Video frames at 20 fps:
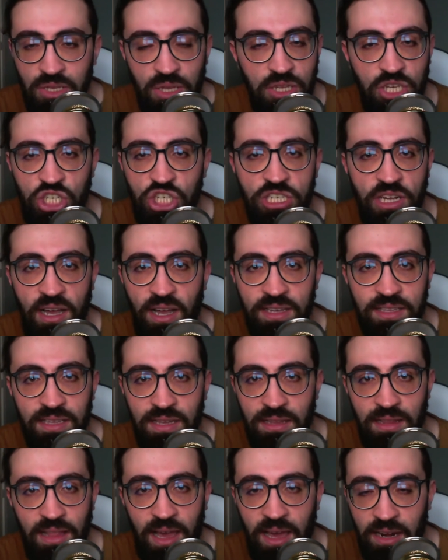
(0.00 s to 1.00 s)
shocked
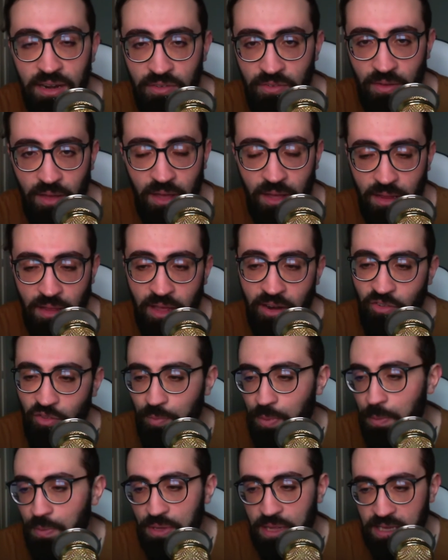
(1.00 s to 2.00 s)
a lot of a lot of the
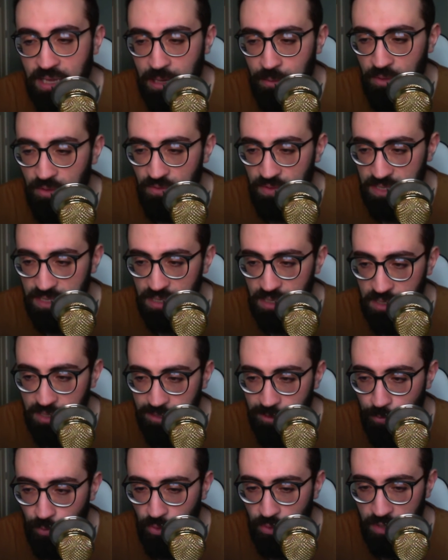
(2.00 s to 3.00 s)
people that came and visited and
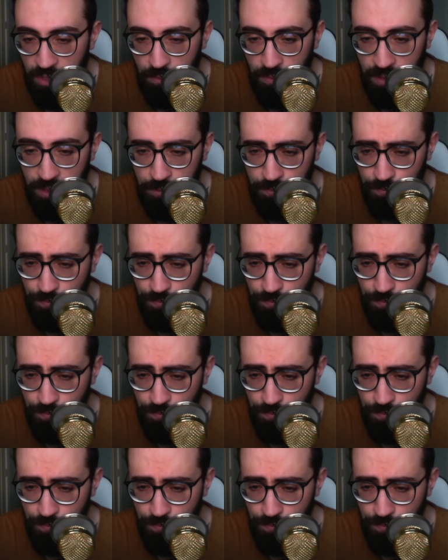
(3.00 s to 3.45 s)
supported me.